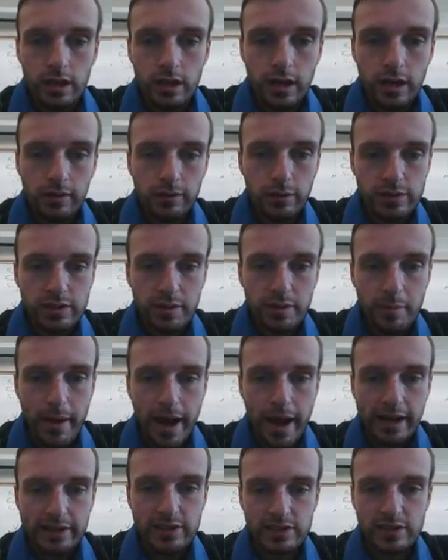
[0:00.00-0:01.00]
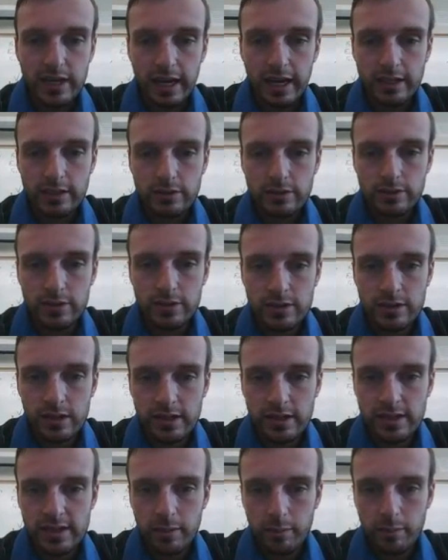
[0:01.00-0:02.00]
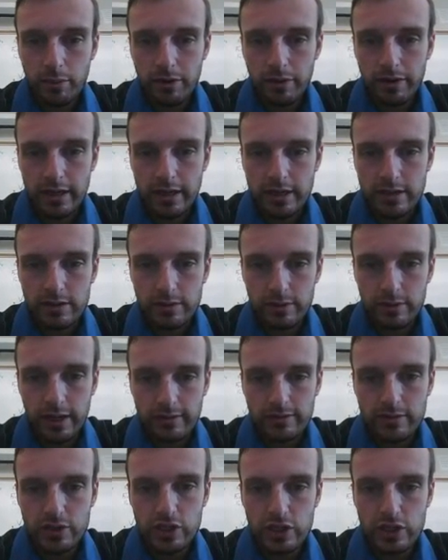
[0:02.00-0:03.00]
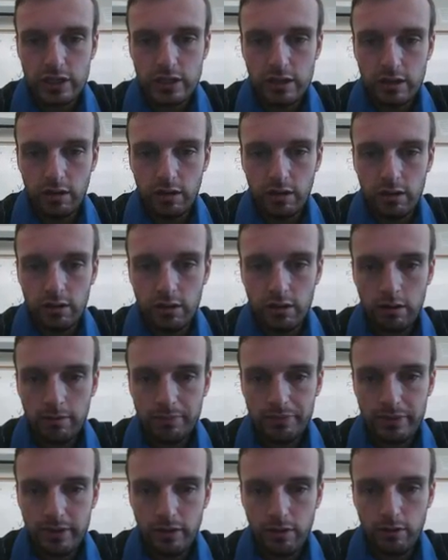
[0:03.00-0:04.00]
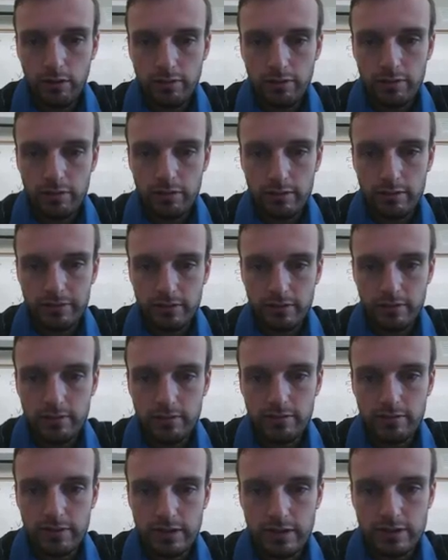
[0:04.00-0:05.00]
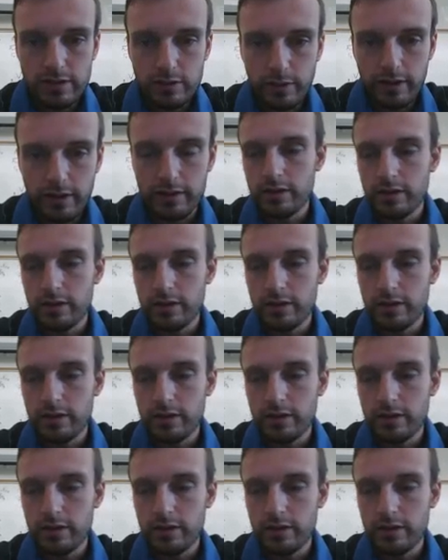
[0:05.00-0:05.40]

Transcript: Now, of course, the masses cancel, and this cleans up pretty nice. We have gr over v squared.